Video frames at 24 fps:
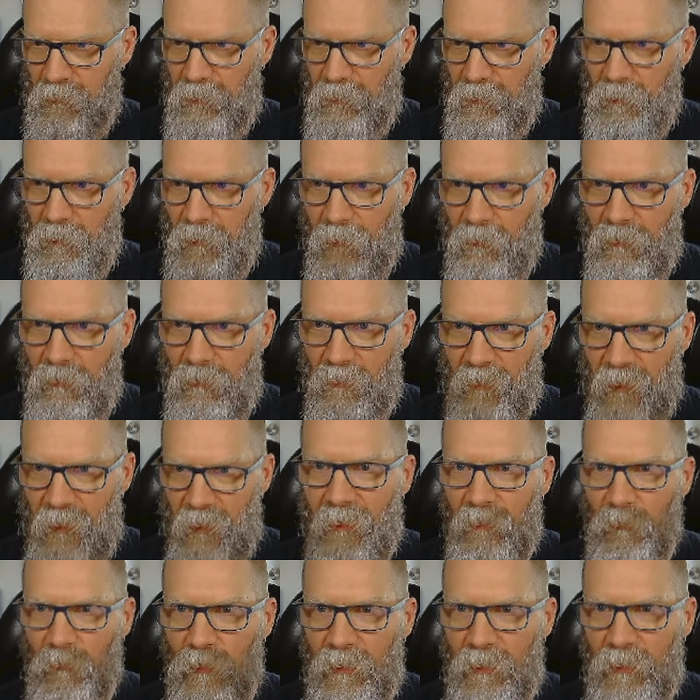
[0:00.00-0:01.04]
And
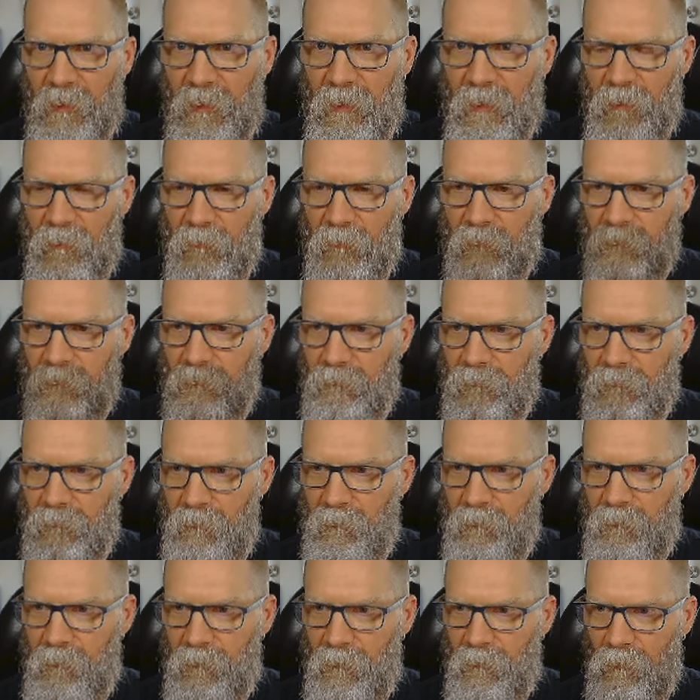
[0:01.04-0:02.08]
then we need
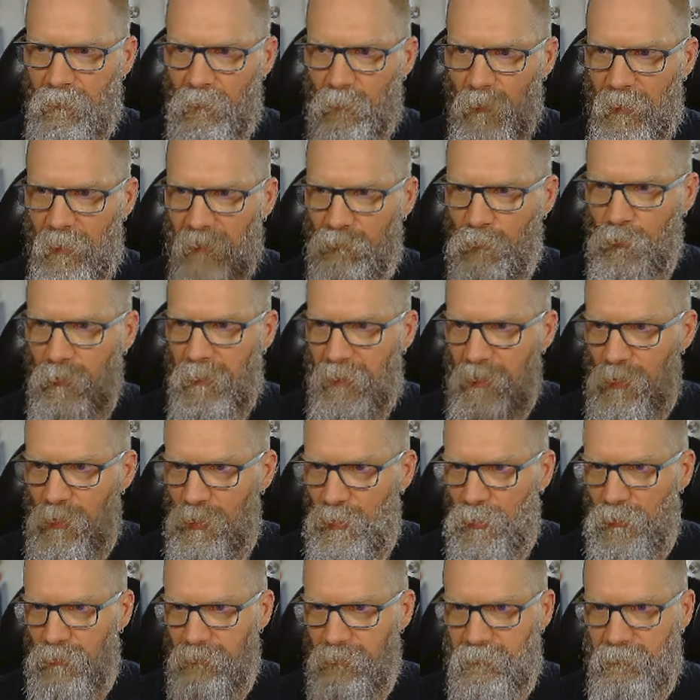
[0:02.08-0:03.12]
whatever we
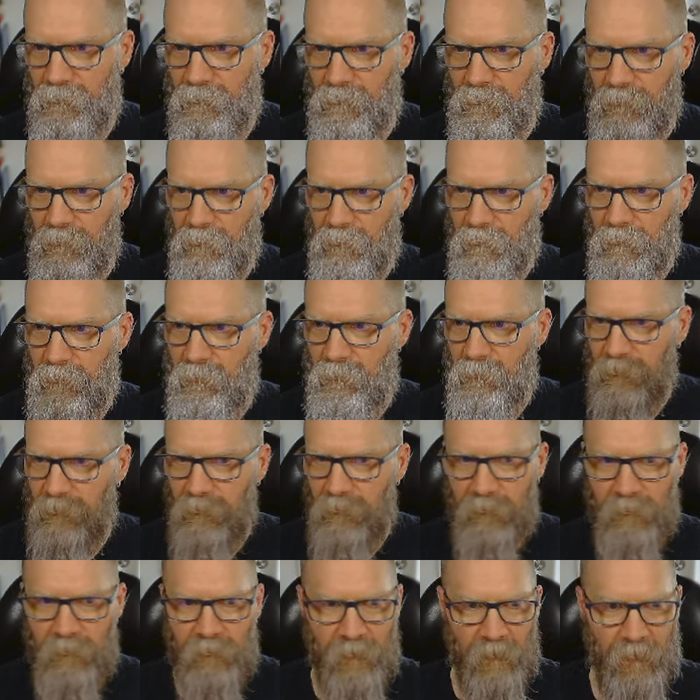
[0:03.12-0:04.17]
called
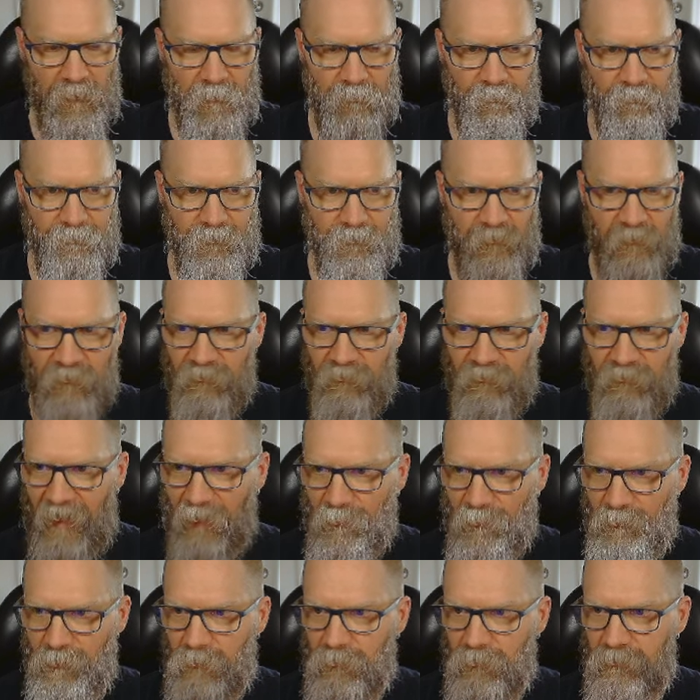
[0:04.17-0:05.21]
the
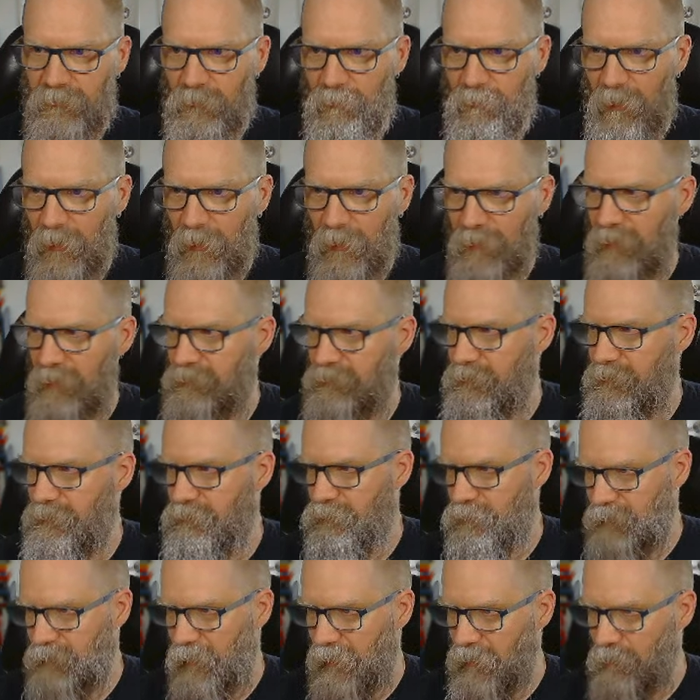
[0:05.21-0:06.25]
value. So in our case, it's
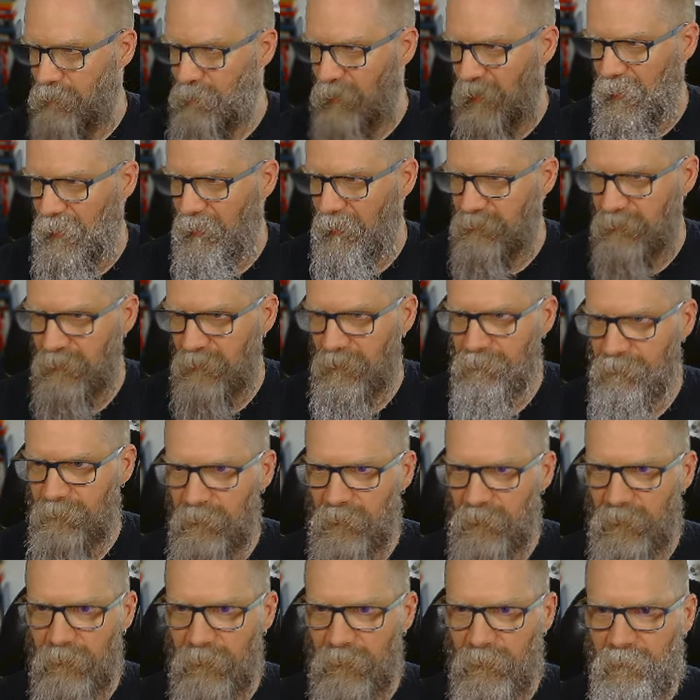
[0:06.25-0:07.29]
just AMI ID.
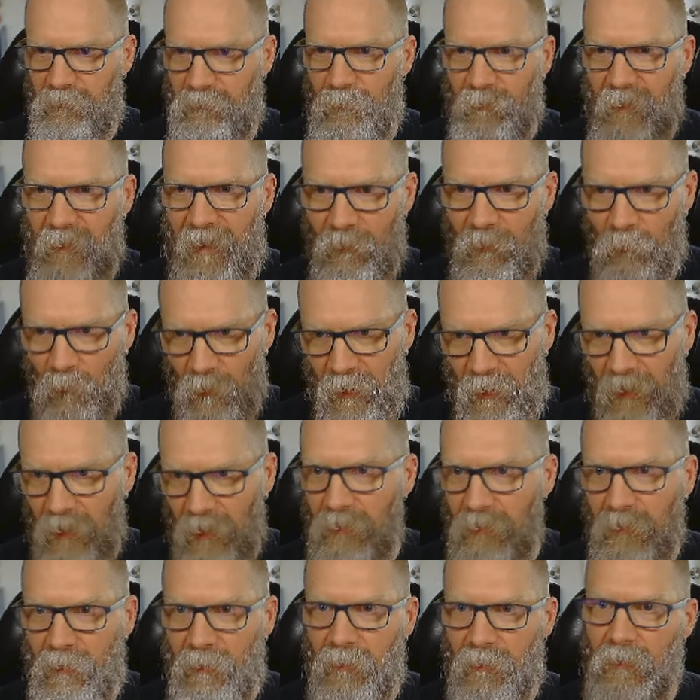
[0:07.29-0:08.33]
So that way,
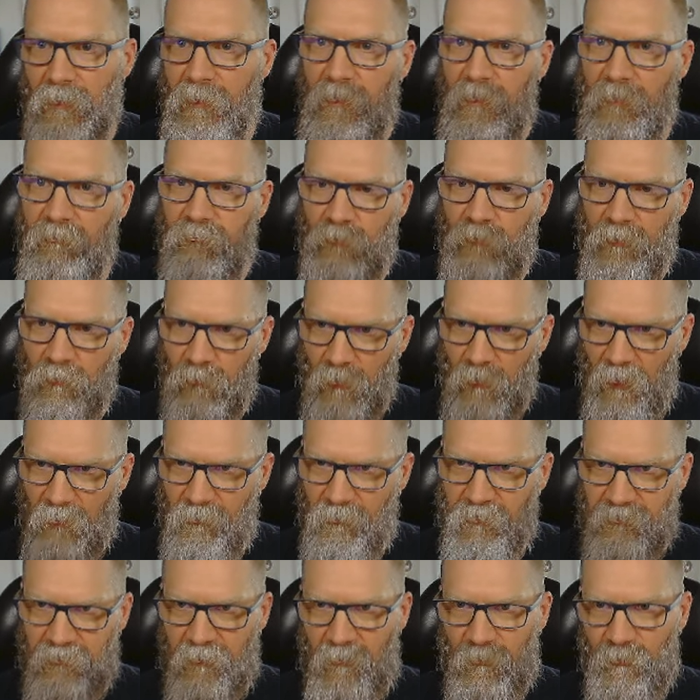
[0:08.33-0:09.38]
if we run this
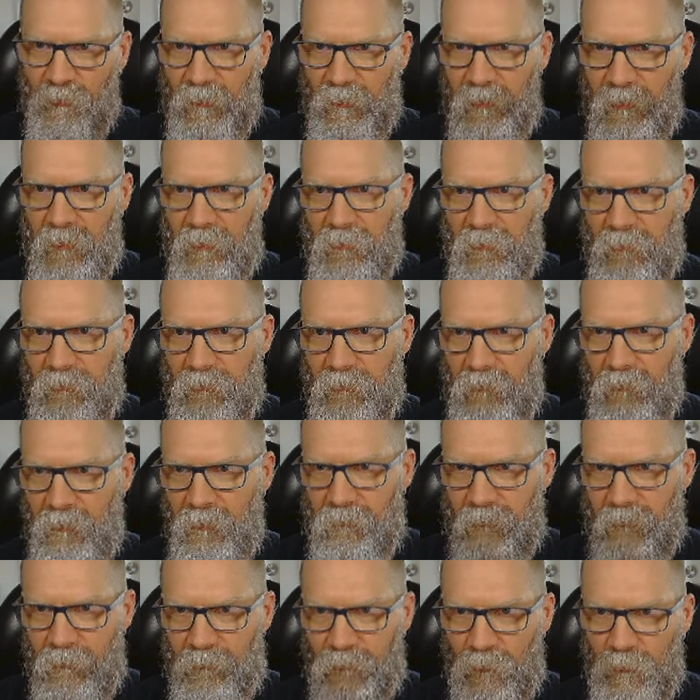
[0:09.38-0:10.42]
template in CA
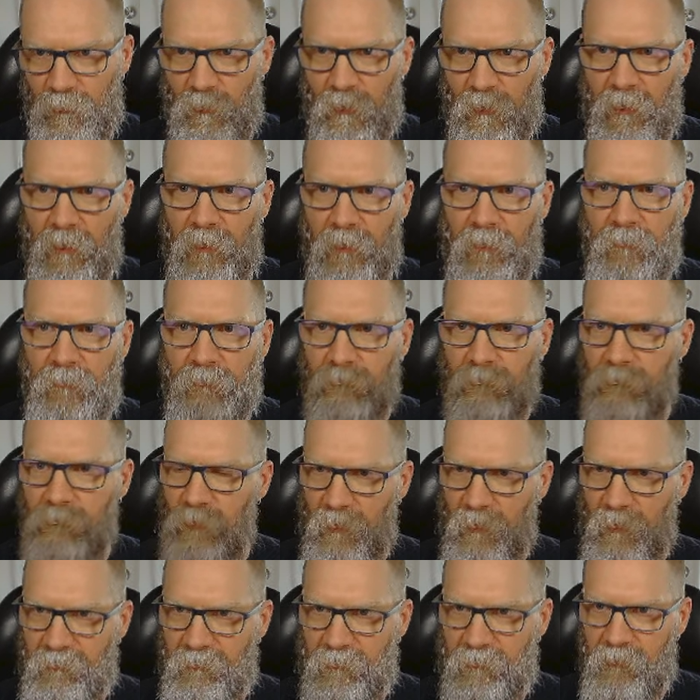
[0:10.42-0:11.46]
Central 1,
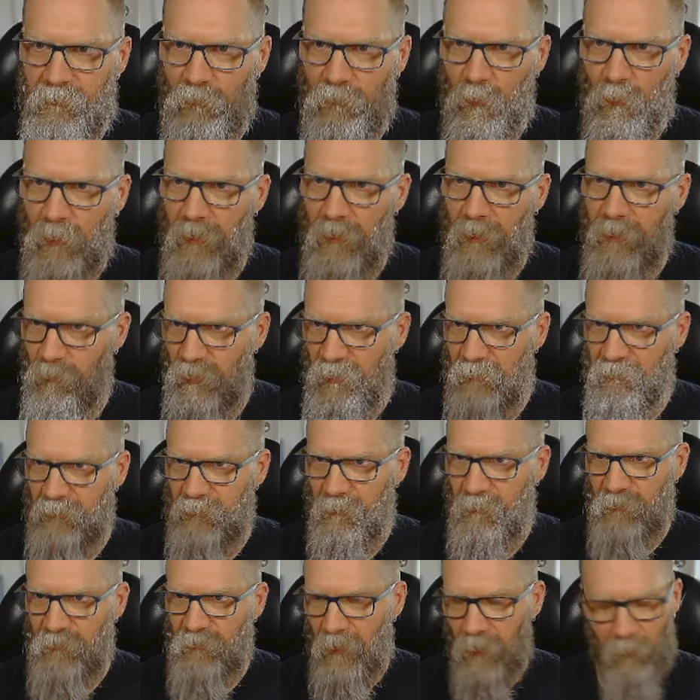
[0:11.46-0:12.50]
US East 1, it picks up
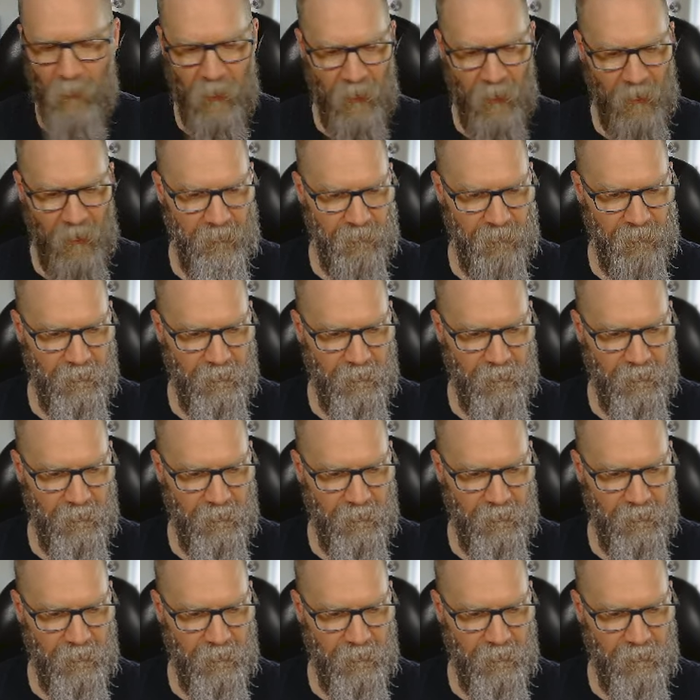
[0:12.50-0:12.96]
the AMI.